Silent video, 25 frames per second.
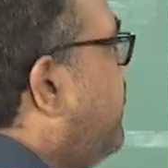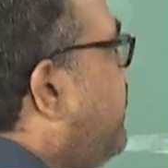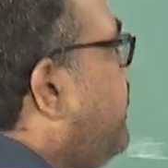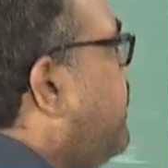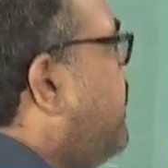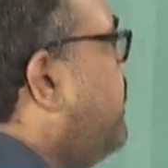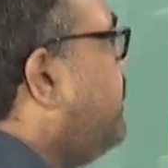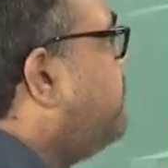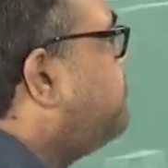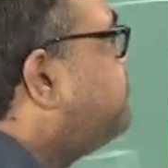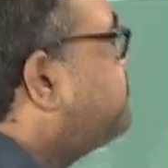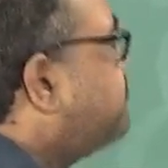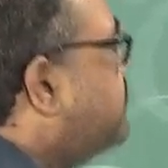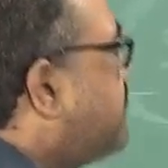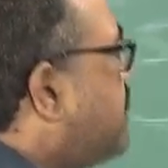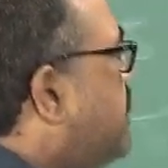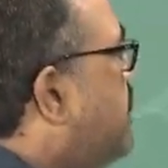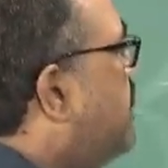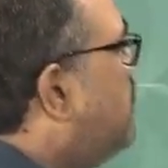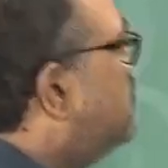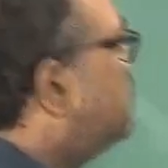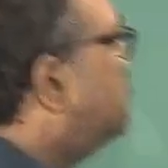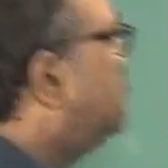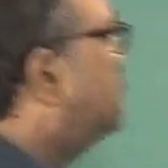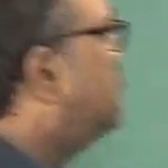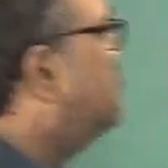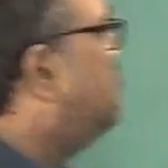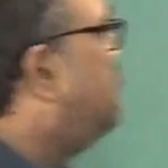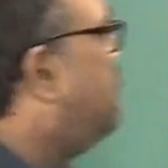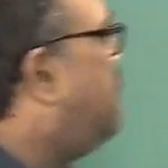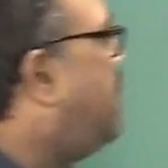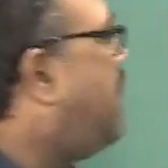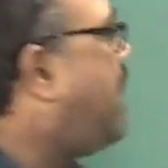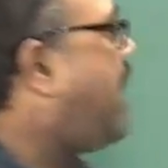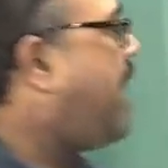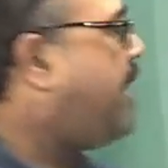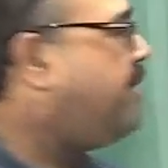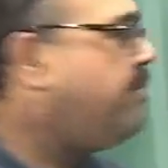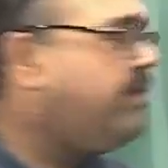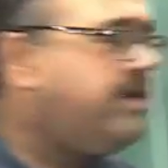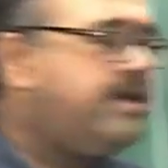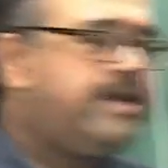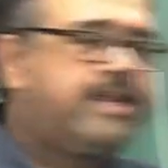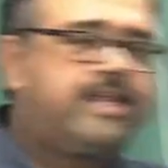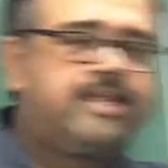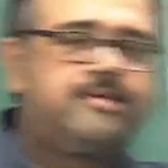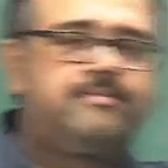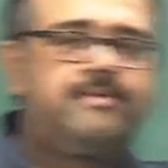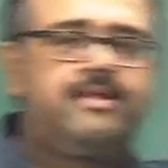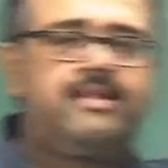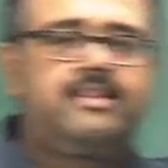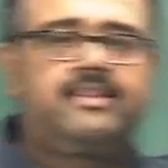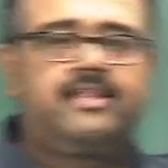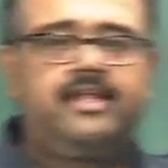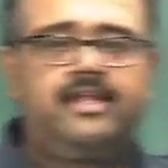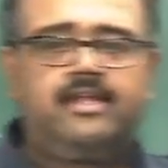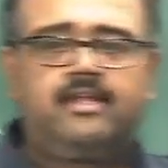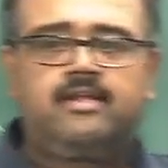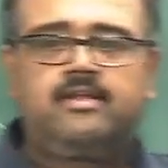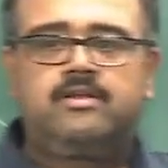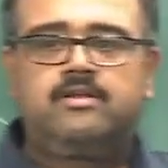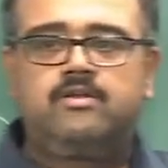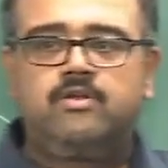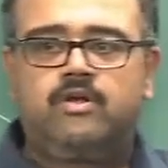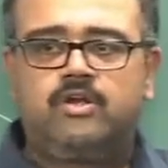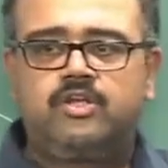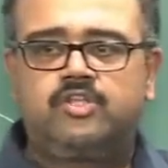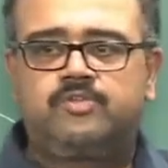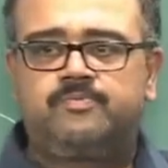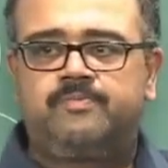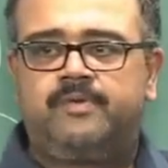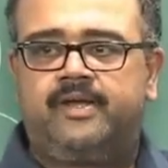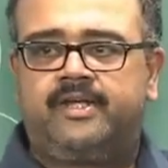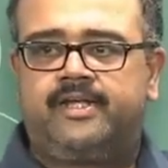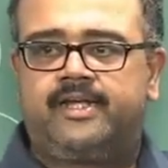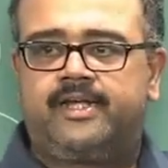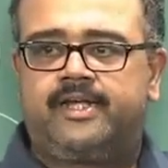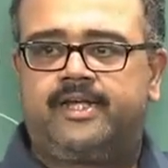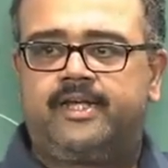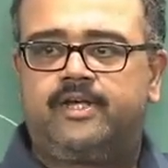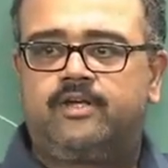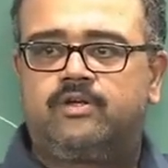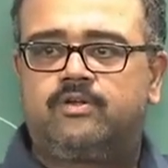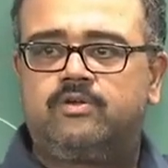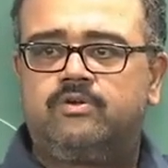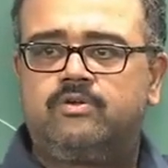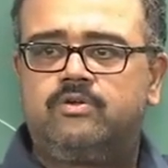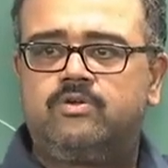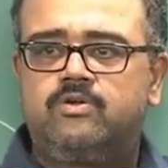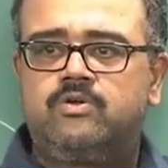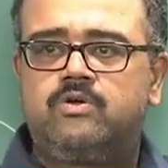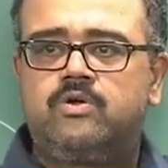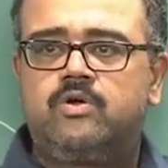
here, so I would recommend that don't split it into